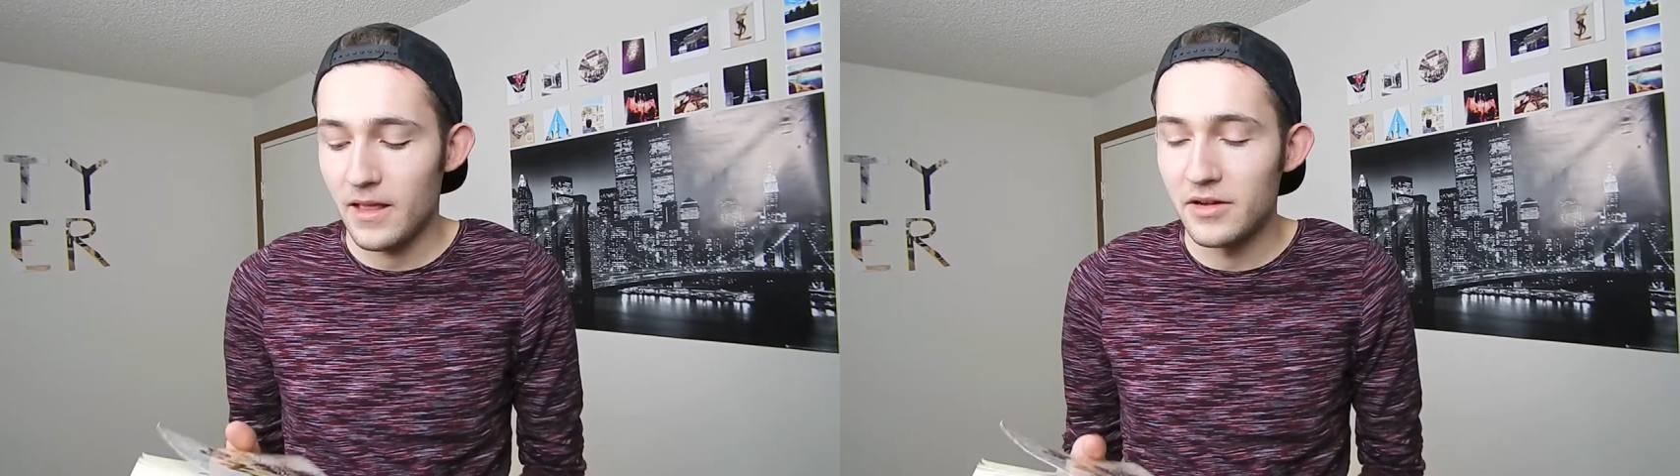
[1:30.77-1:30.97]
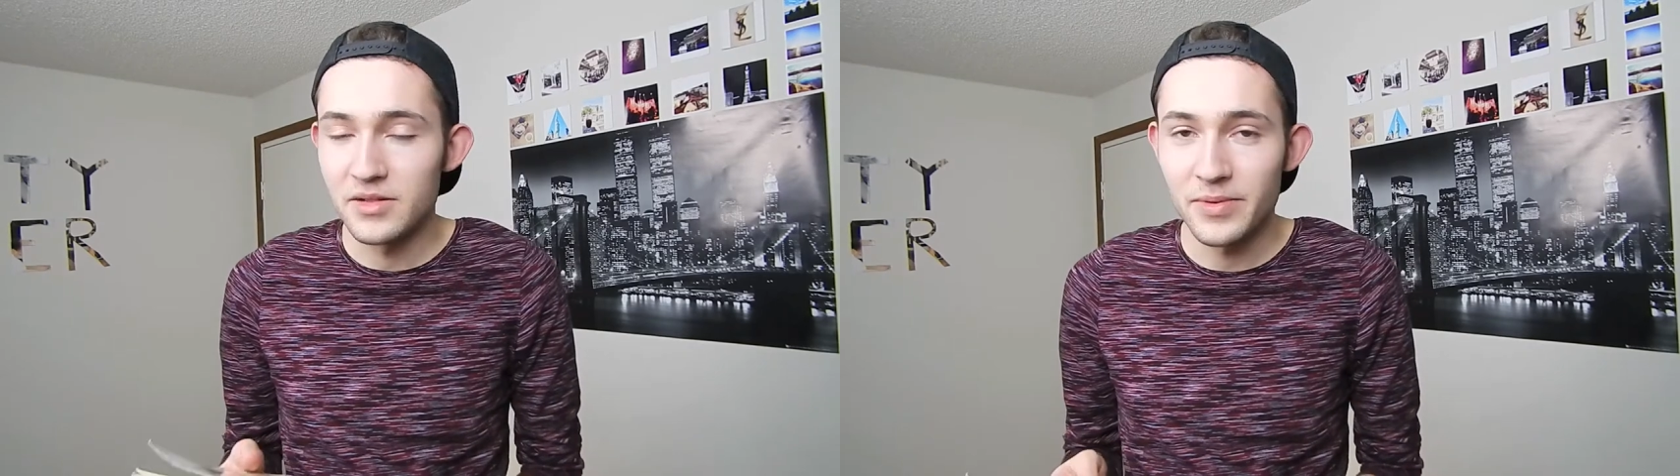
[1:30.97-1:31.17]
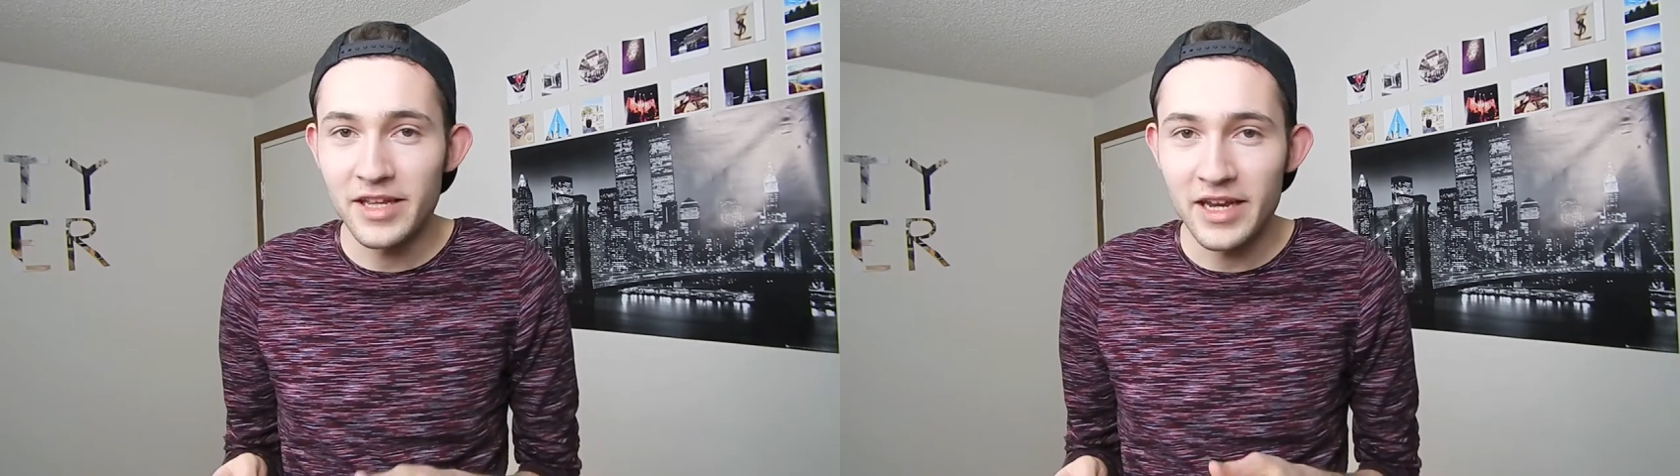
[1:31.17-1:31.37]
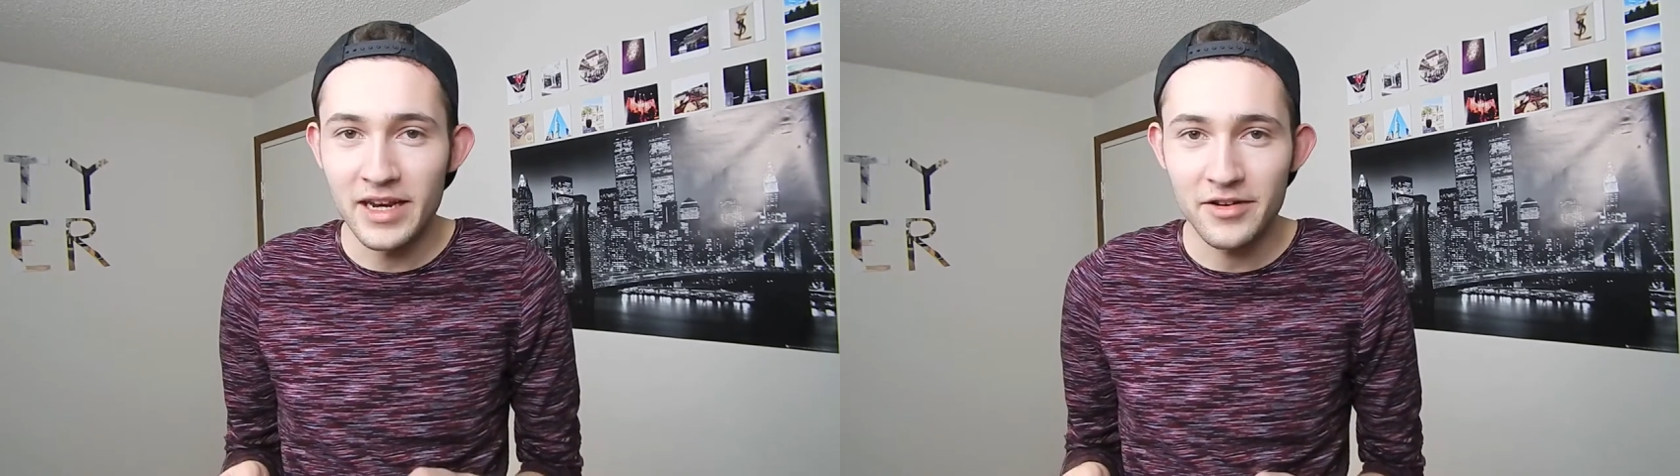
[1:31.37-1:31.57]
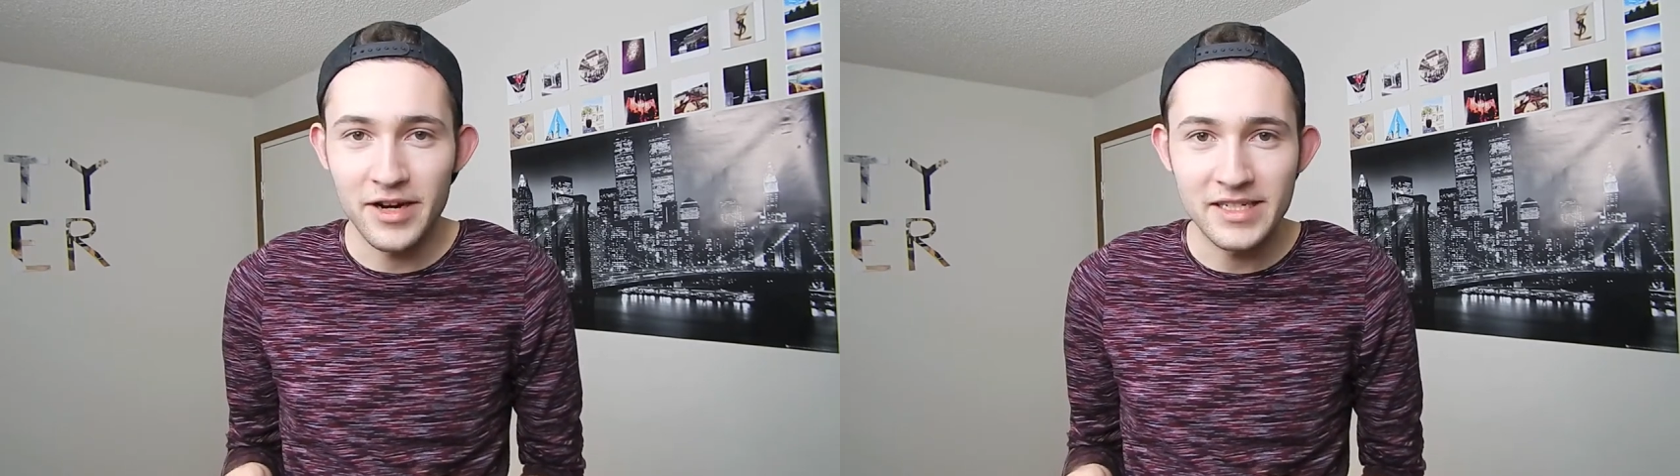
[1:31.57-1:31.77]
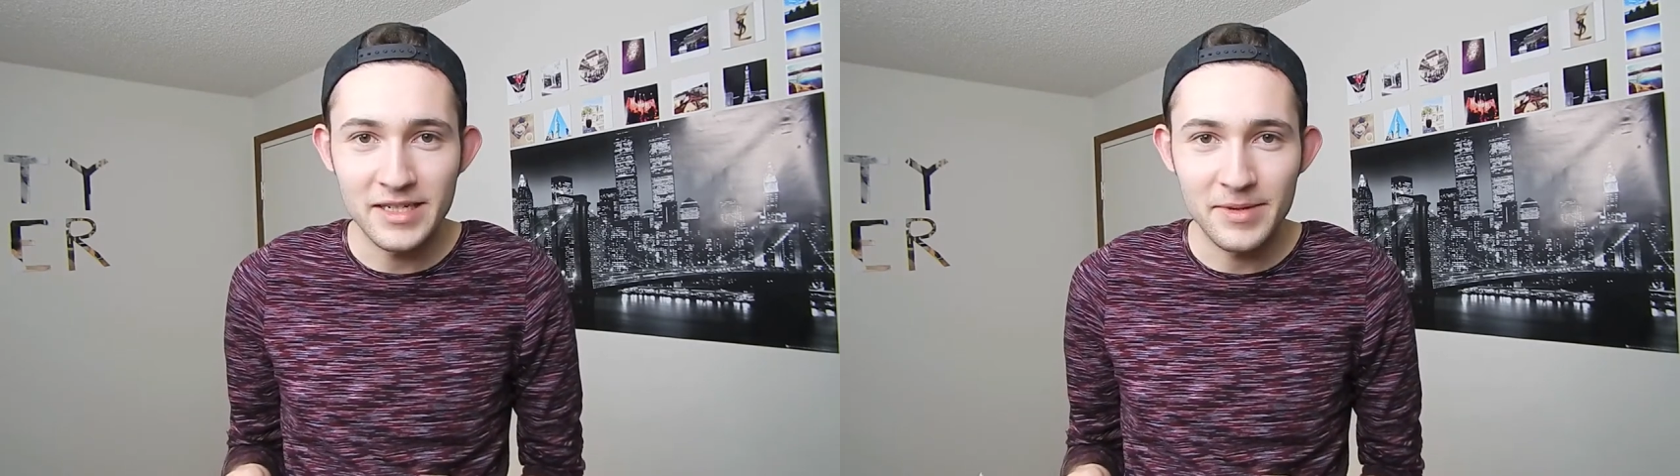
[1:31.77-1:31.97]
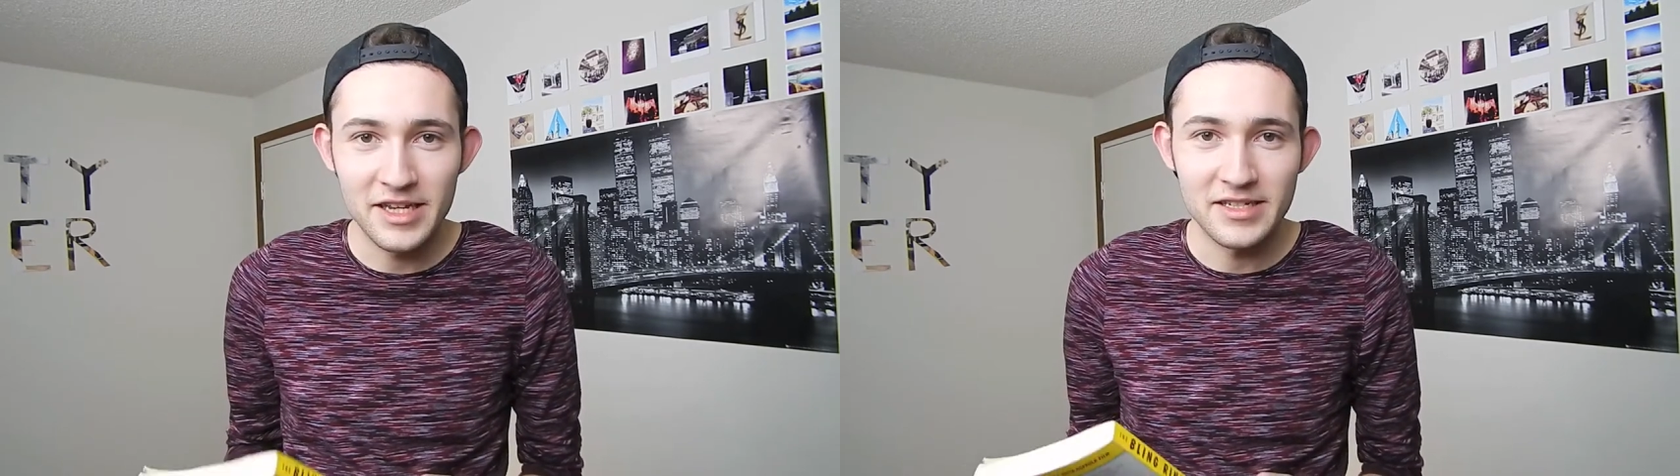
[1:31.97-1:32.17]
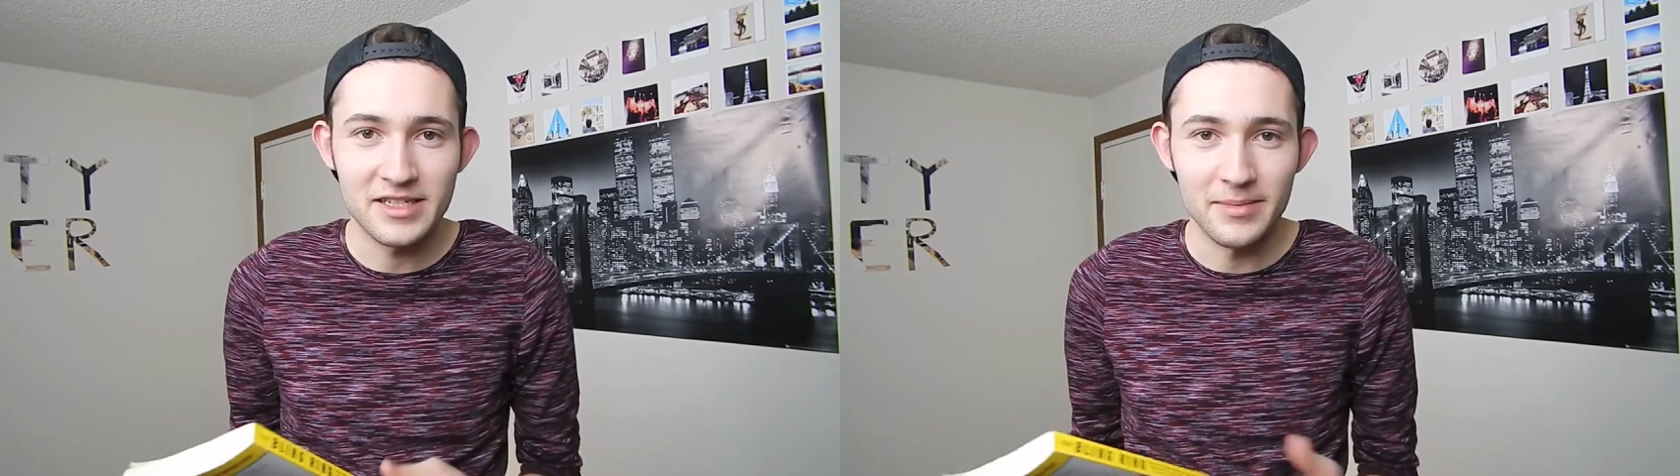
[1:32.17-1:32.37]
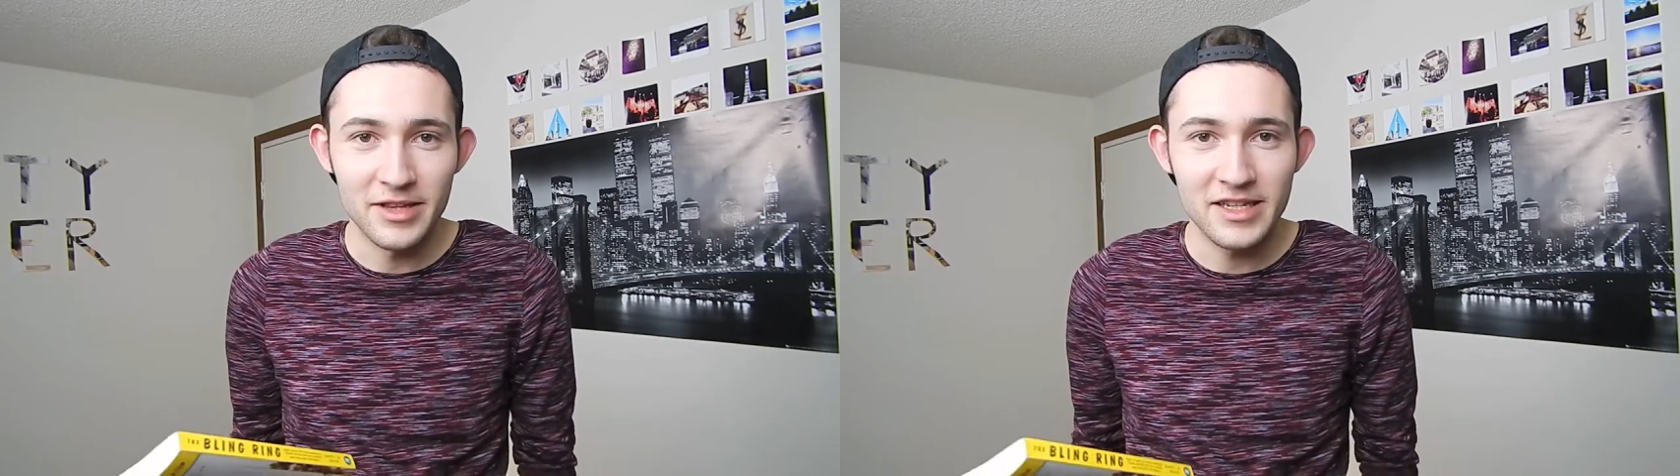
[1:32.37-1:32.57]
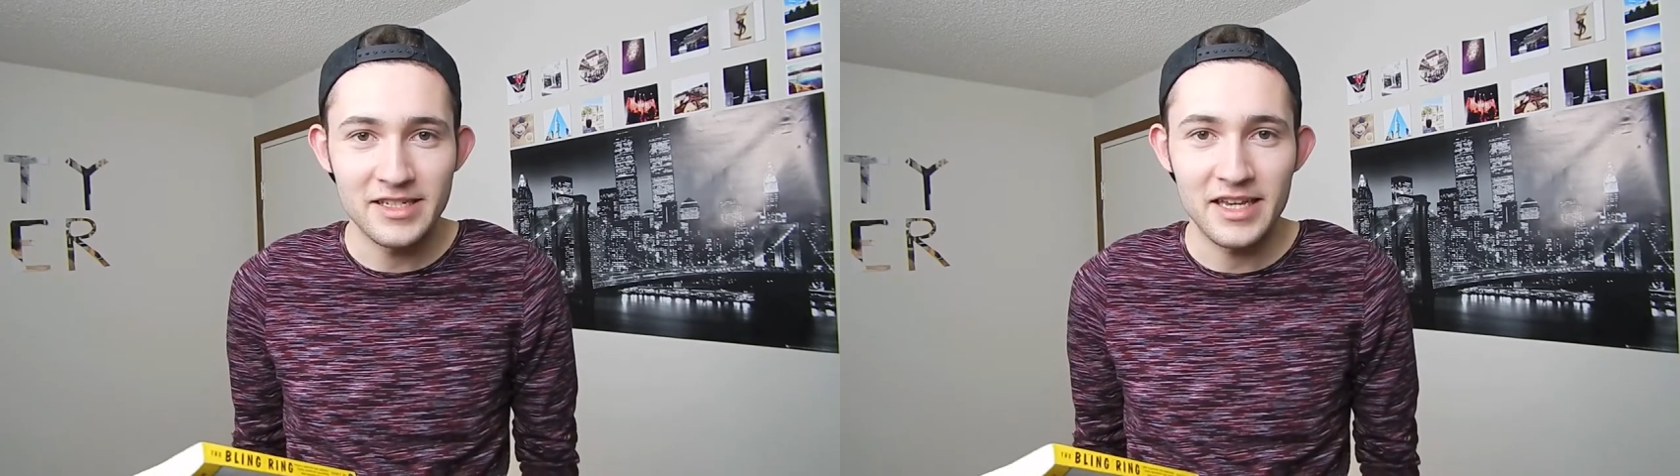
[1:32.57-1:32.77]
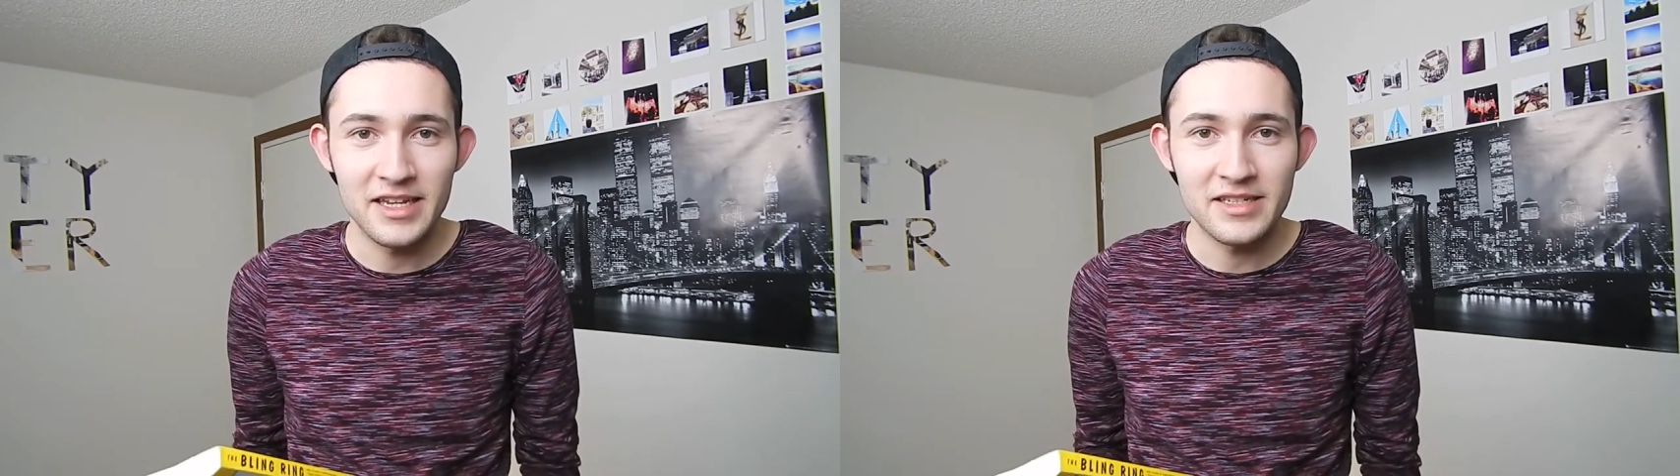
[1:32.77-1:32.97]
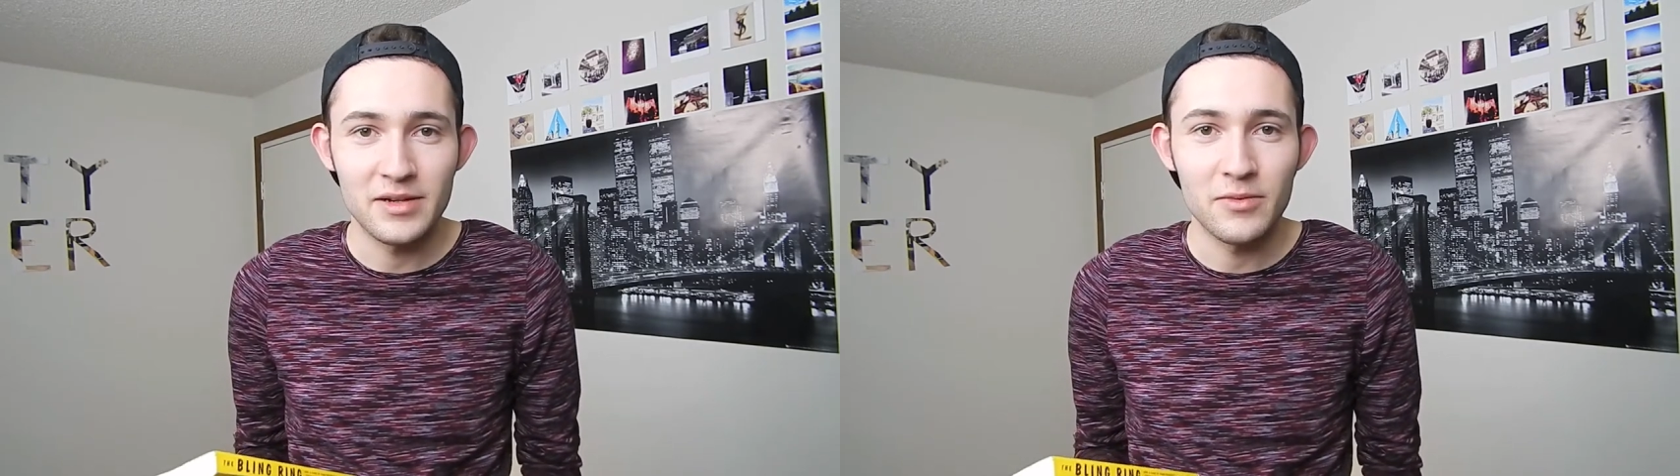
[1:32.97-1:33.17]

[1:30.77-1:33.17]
It was really kind of crazy because some of these kids